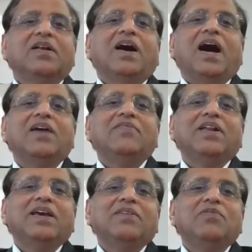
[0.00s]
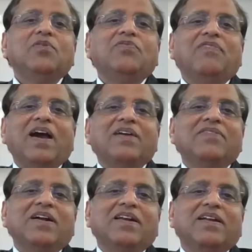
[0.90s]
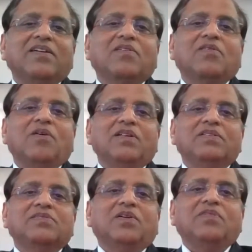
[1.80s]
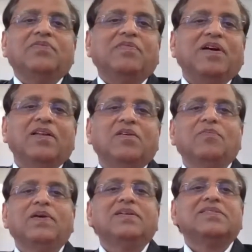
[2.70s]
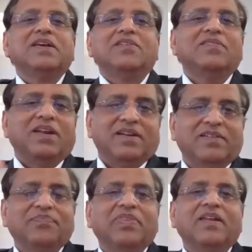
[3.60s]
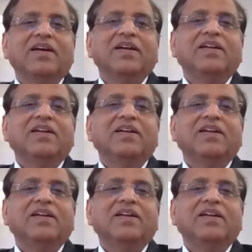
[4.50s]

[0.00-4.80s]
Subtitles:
I will give you 500 coins of 1 rupee silver, right?